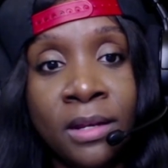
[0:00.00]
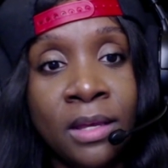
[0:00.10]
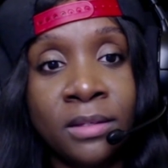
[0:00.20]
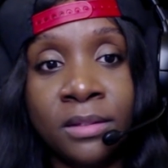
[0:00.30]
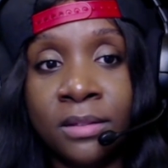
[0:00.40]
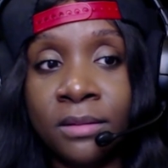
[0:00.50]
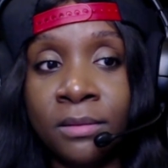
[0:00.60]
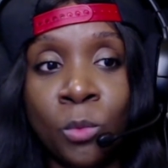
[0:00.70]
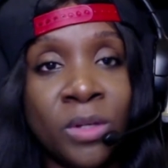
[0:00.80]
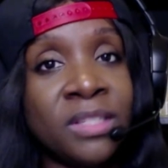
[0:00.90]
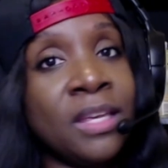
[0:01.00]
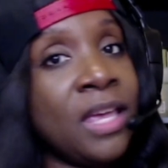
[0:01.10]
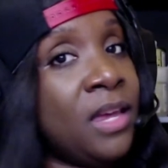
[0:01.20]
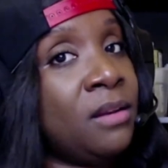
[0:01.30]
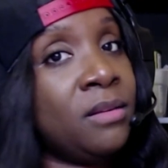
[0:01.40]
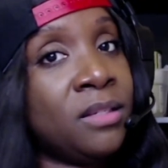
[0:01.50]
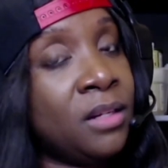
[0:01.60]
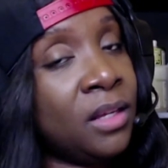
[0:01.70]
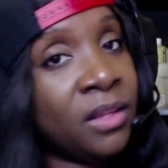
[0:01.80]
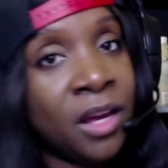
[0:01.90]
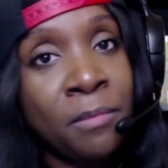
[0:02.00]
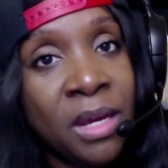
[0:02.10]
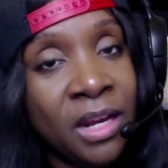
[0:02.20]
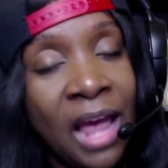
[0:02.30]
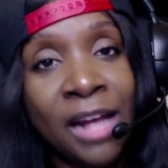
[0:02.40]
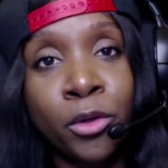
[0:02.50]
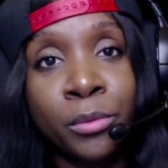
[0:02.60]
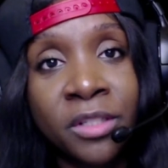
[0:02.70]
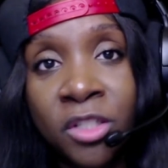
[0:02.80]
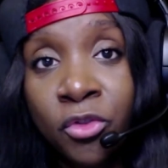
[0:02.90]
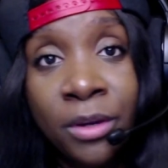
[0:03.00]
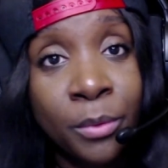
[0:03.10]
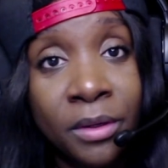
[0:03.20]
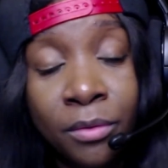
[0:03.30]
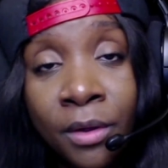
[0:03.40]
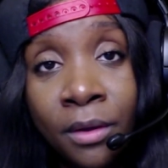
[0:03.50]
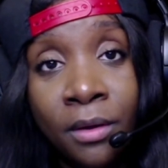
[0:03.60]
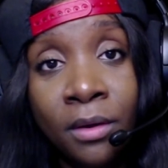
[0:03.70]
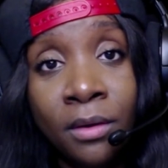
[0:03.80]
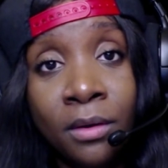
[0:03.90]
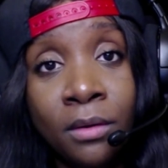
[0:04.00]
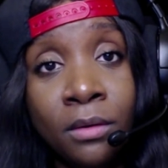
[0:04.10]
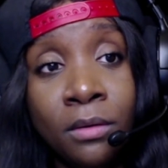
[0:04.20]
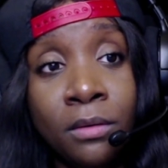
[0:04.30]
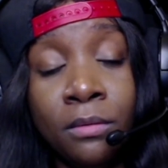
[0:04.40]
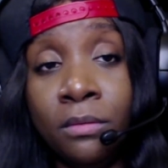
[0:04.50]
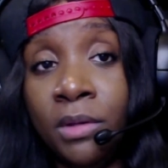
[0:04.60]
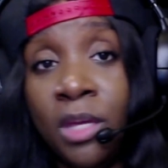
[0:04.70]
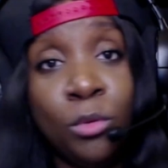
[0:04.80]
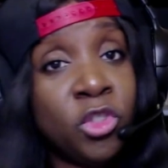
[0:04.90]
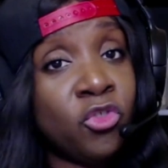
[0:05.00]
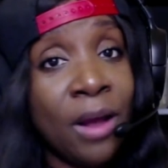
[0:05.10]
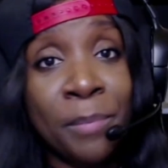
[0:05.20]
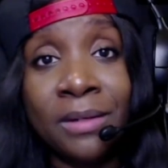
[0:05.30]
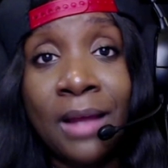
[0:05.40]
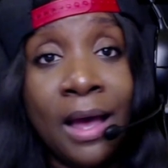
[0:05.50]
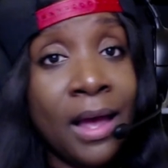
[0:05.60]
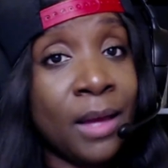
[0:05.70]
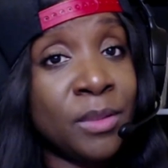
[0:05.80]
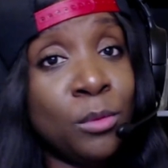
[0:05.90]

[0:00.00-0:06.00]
It's once again, it's another comedian I don't disagree with. He was dropping dimes.